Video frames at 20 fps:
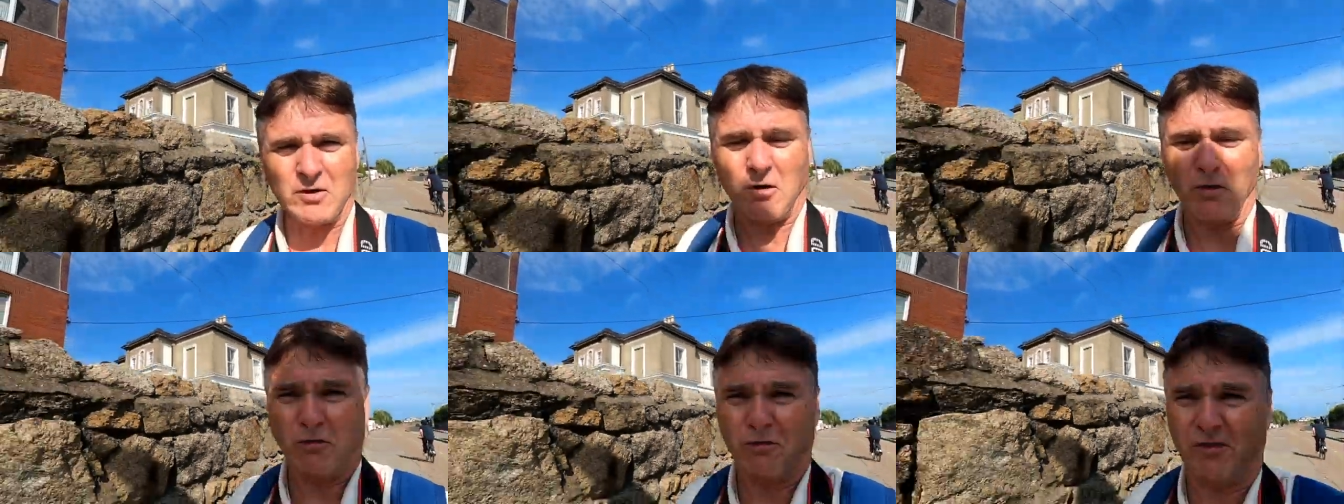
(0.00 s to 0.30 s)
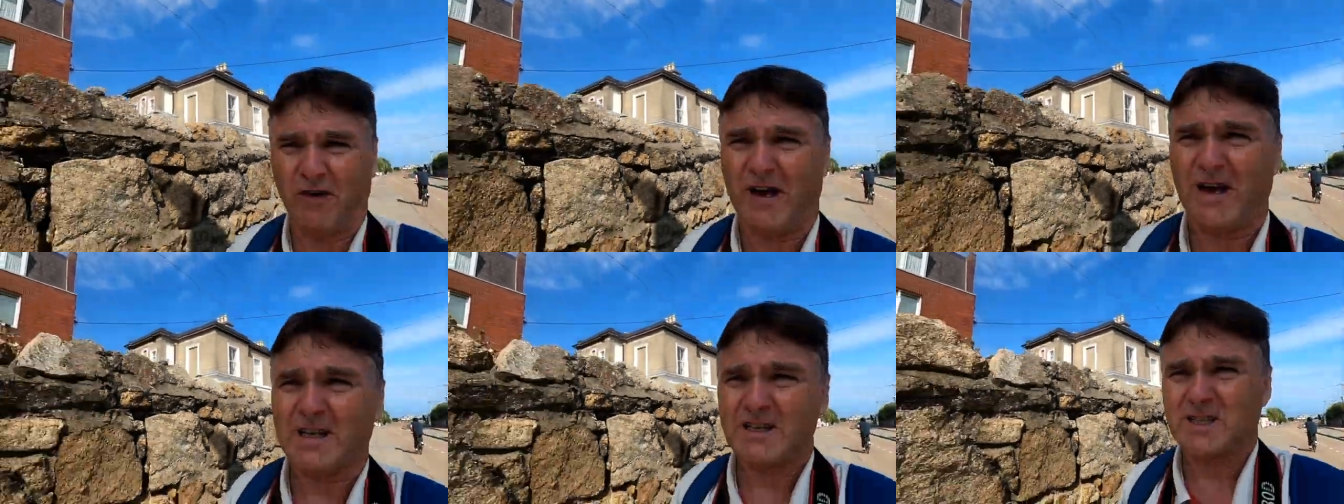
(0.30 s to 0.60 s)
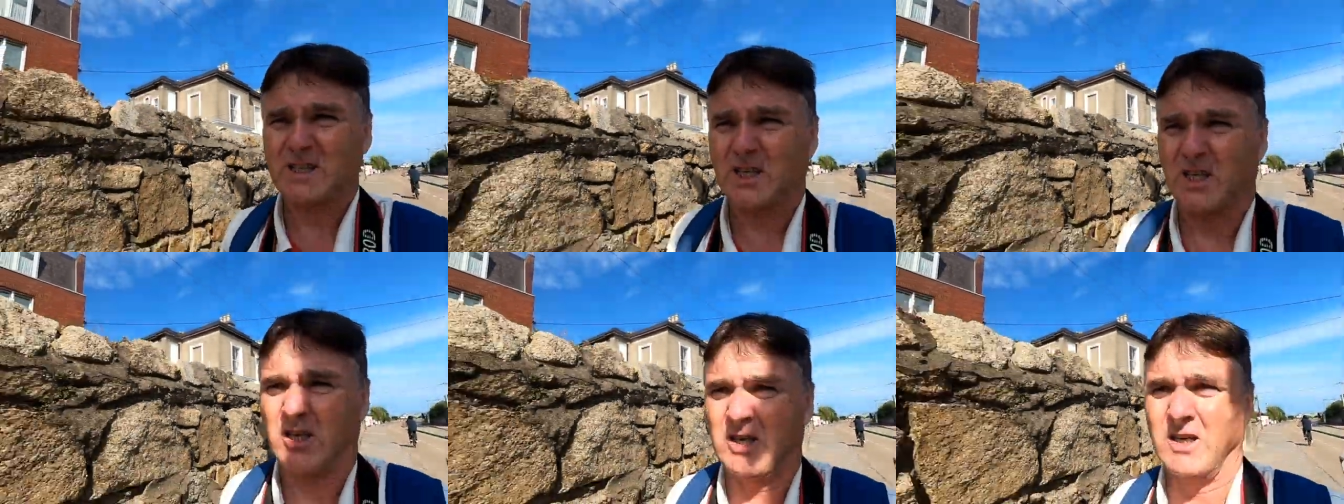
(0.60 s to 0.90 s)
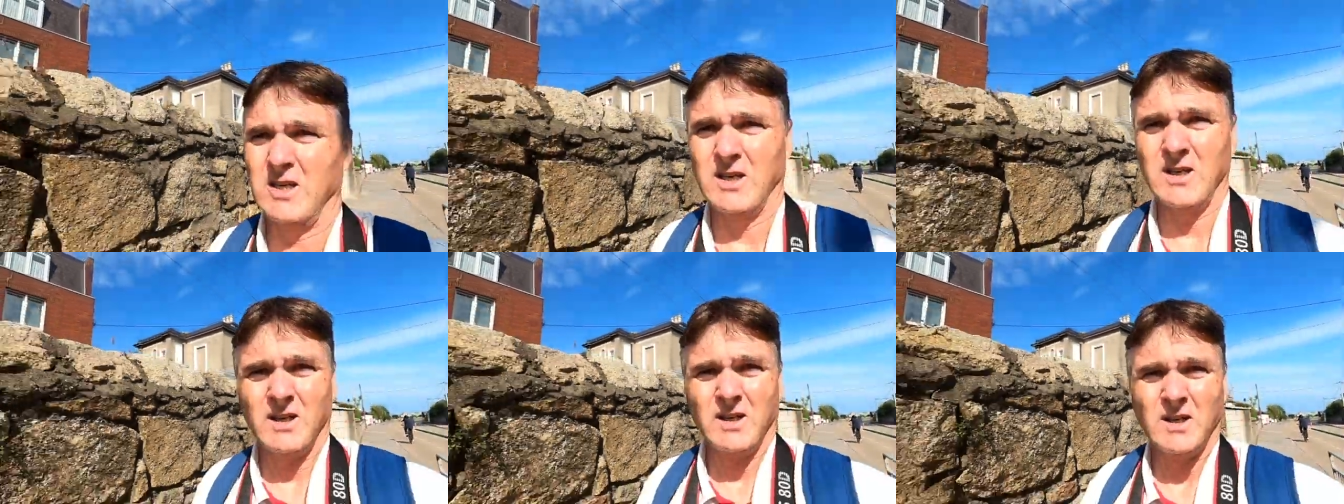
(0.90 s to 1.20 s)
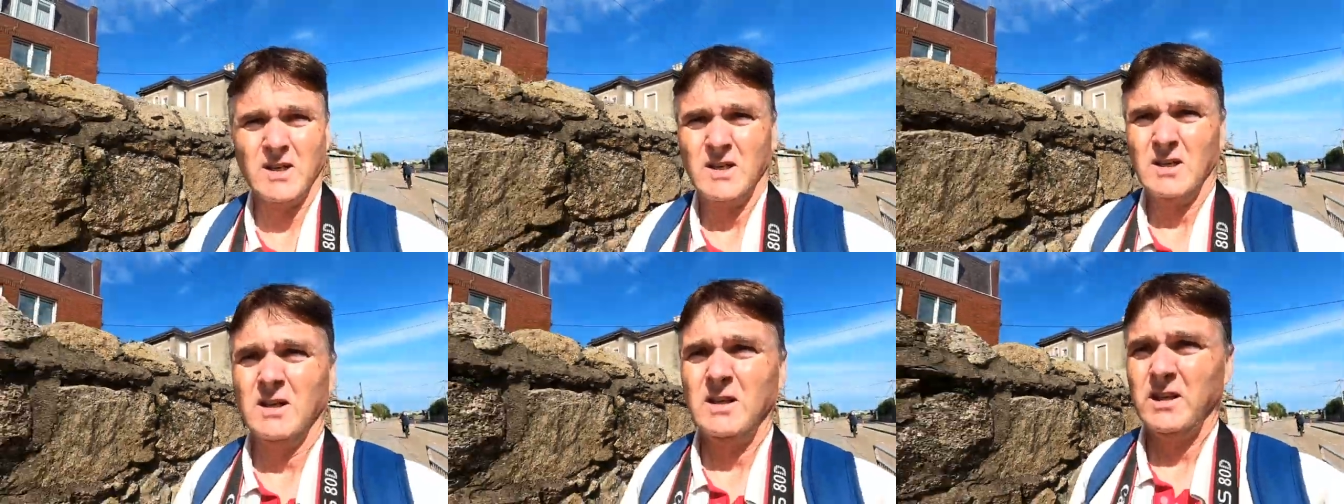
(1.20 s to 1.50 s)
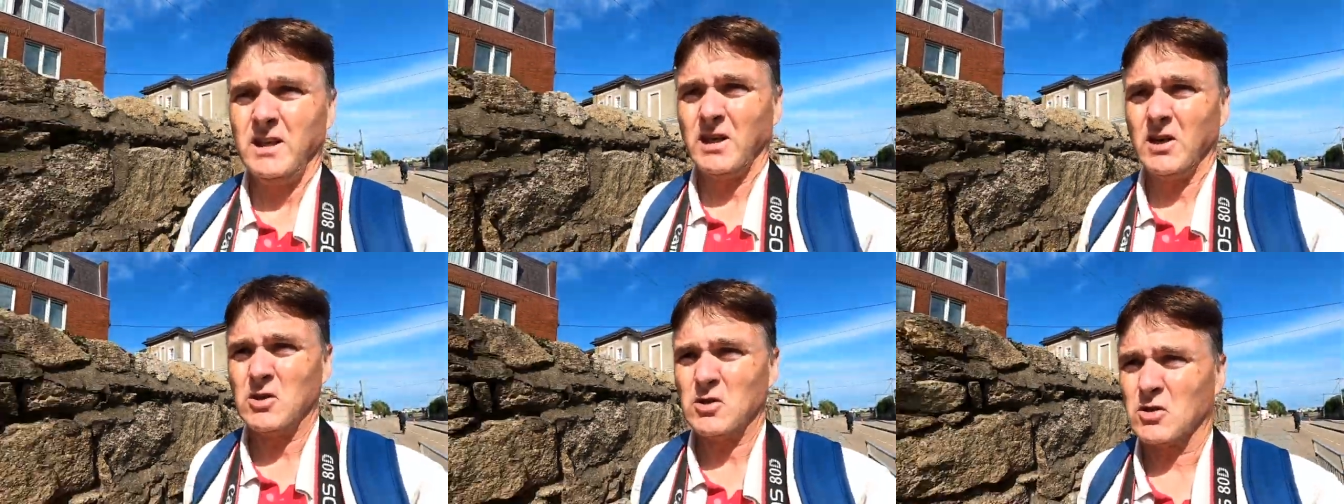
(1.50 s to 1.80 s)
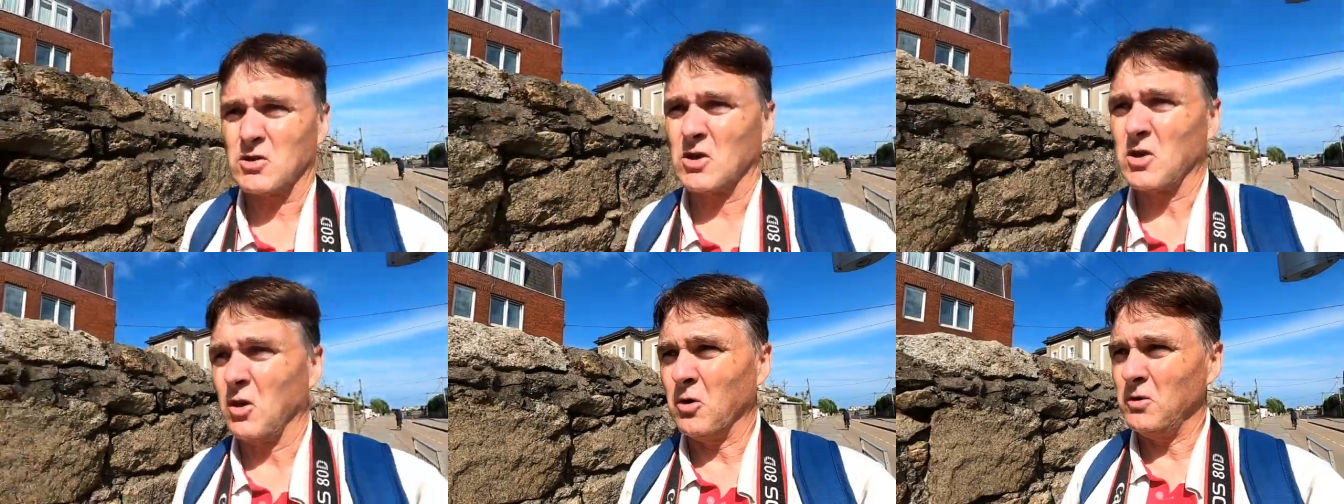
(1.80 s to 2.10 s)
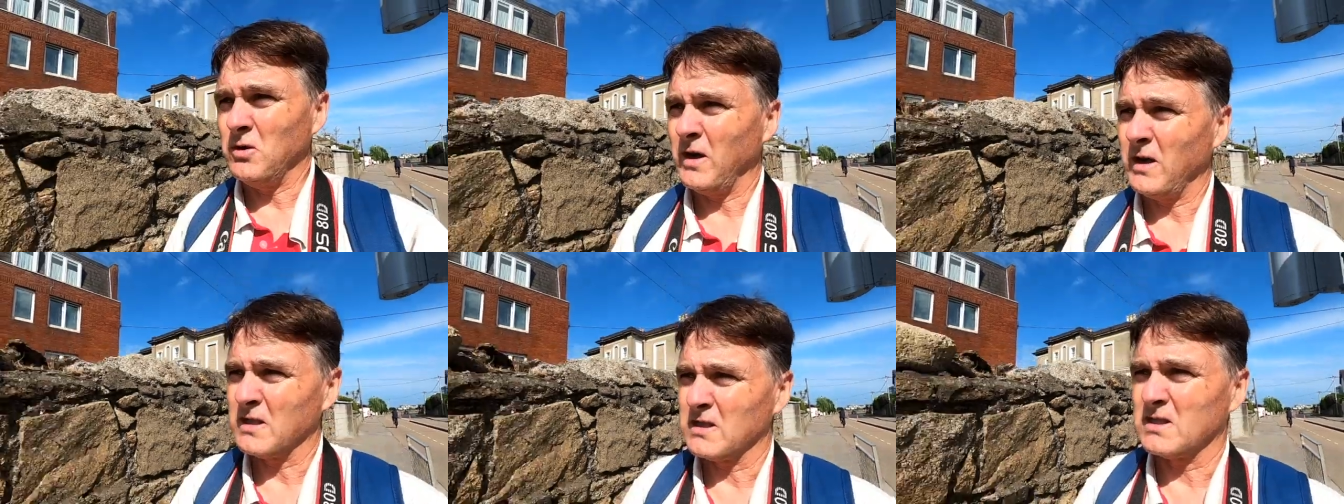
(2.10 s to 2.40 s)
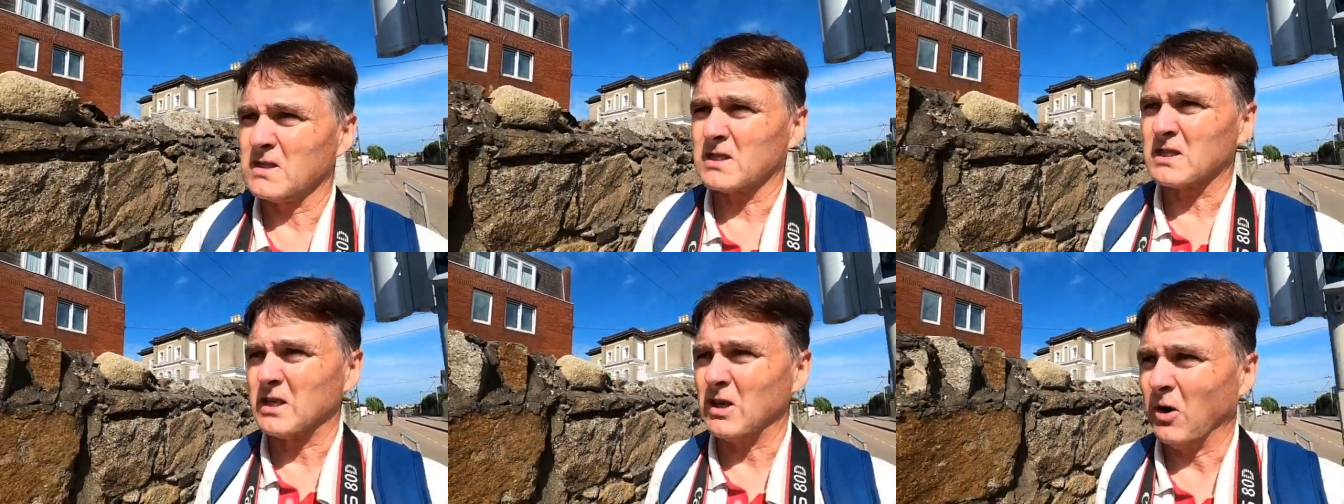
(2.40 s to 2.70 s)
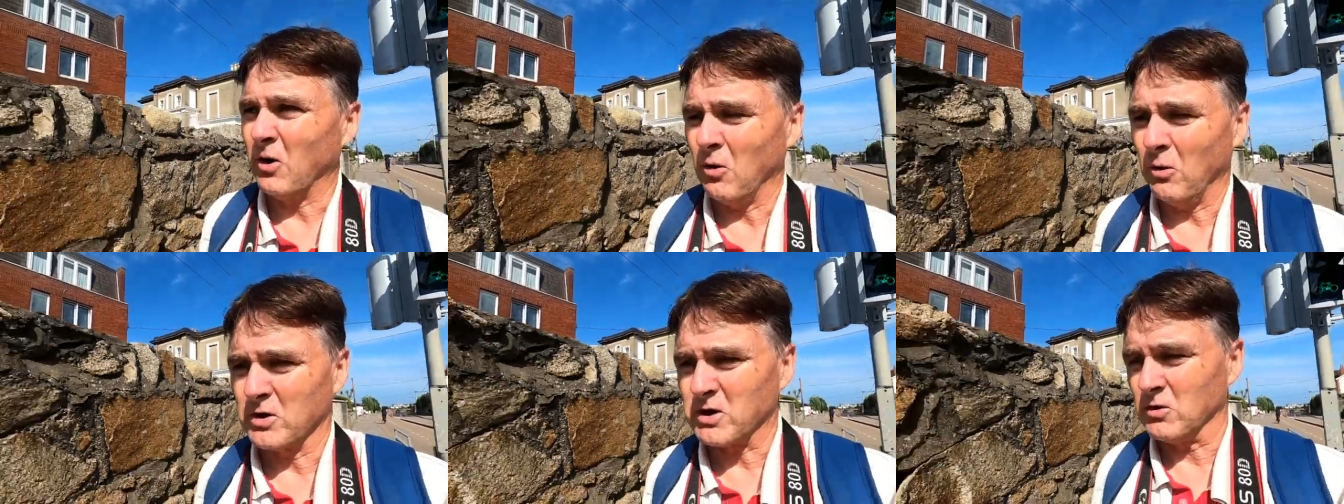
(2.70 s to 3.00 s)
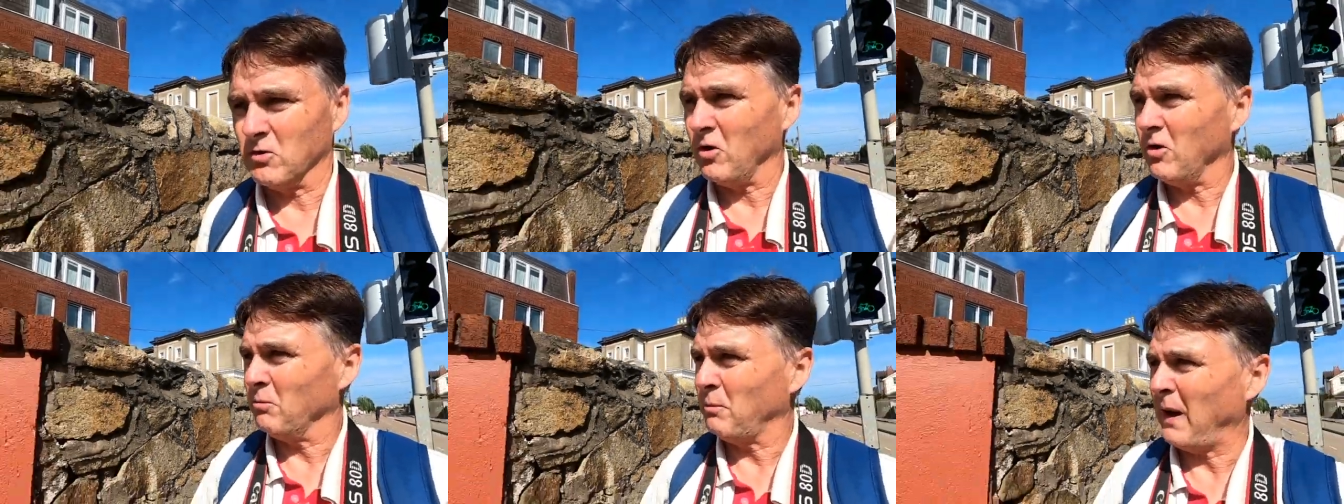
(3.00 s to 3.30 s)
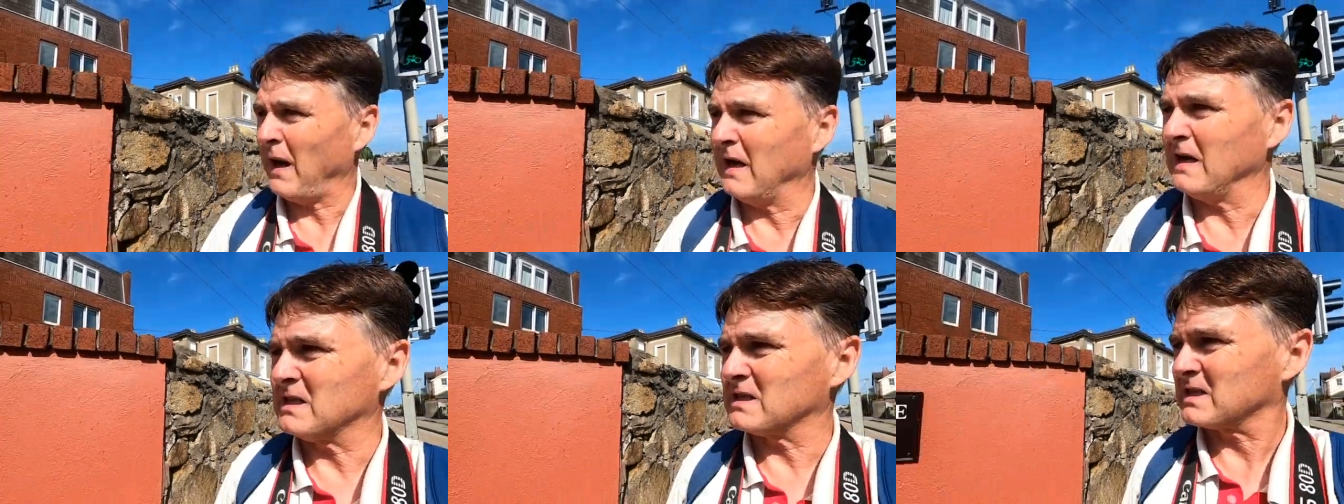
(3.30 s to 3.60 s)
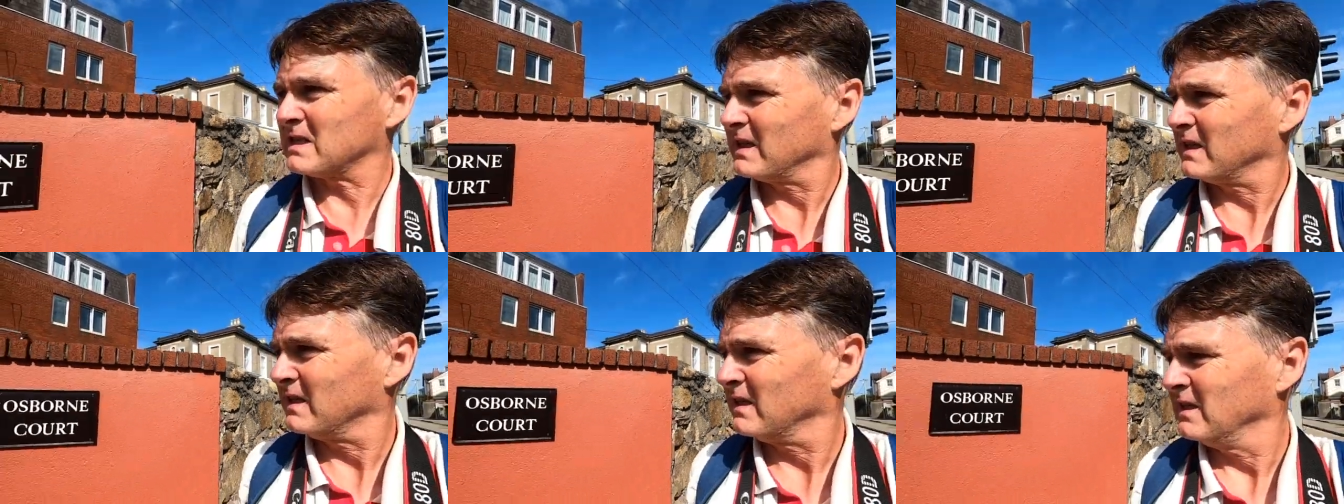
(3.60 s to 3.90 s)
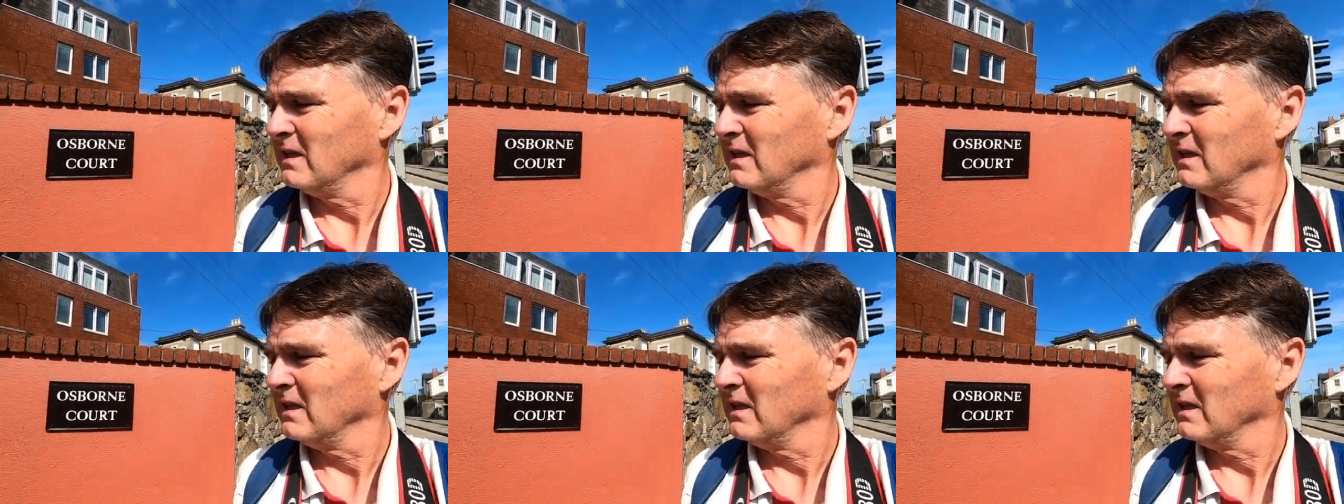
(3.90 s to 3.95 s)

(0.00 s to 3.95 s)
to go fast you can just go nice and slow at your own pace